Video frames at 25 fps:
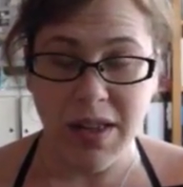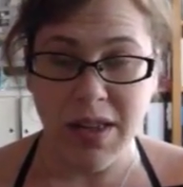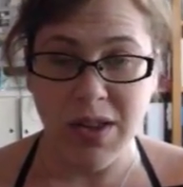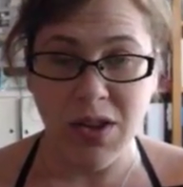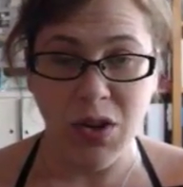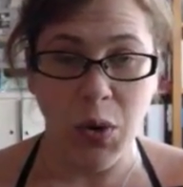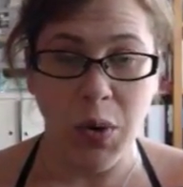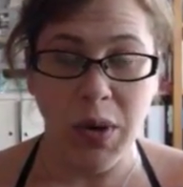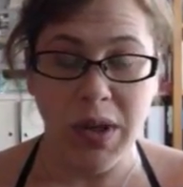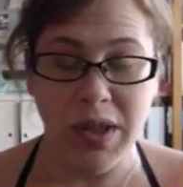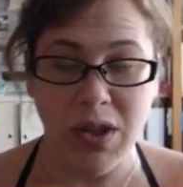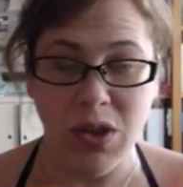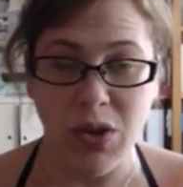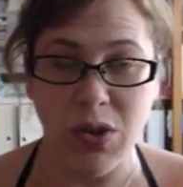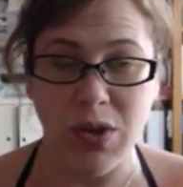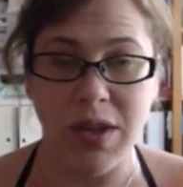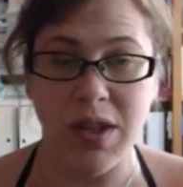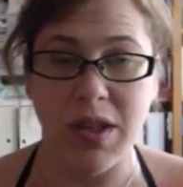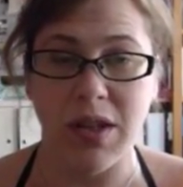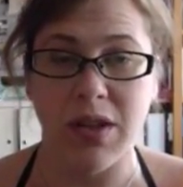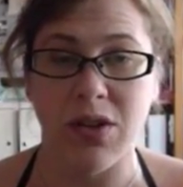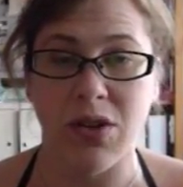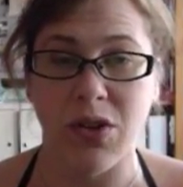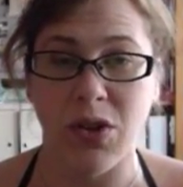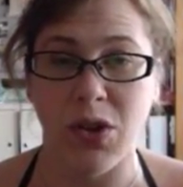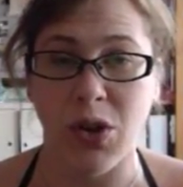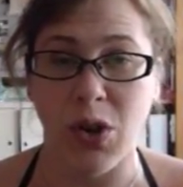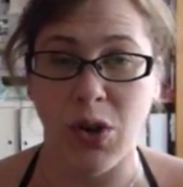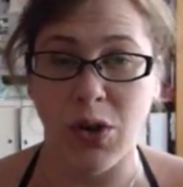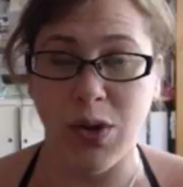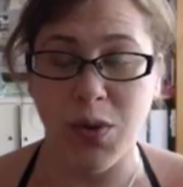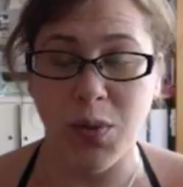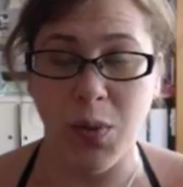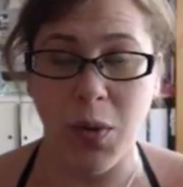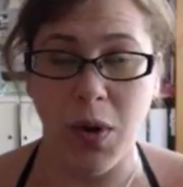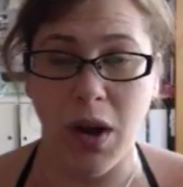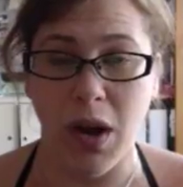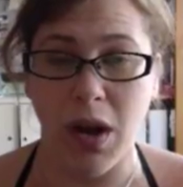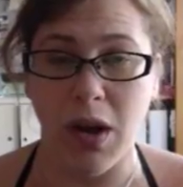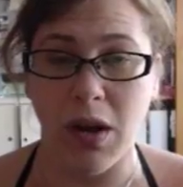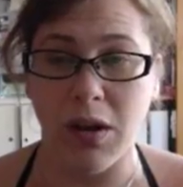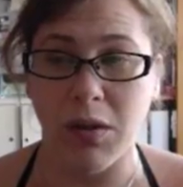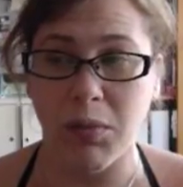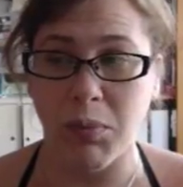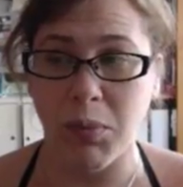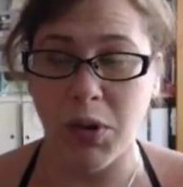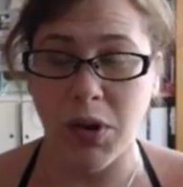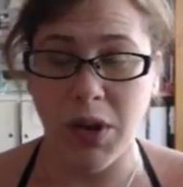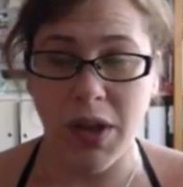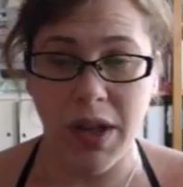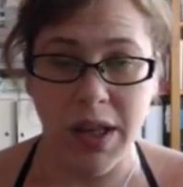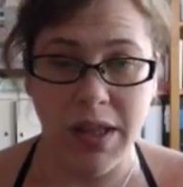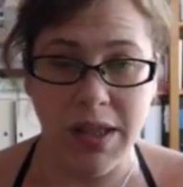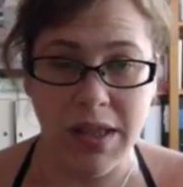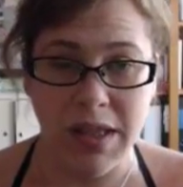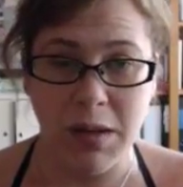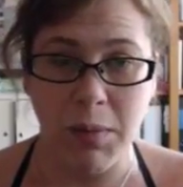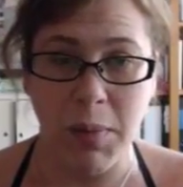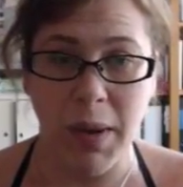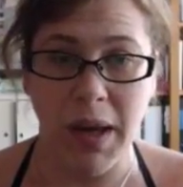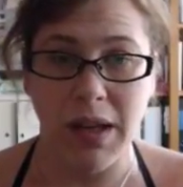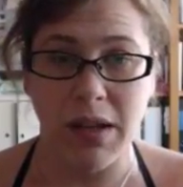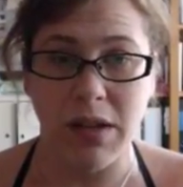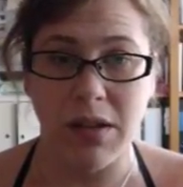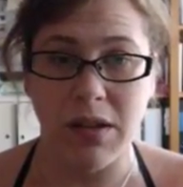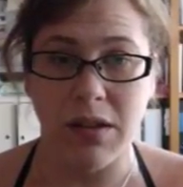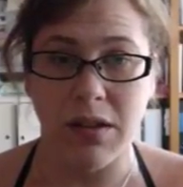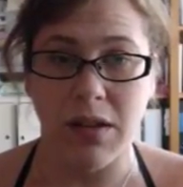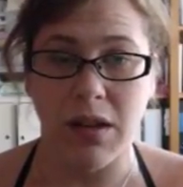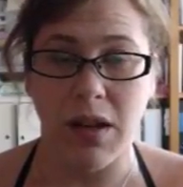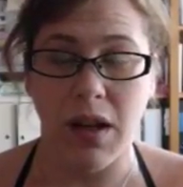There's no excuses. You go to work, put kids to bed,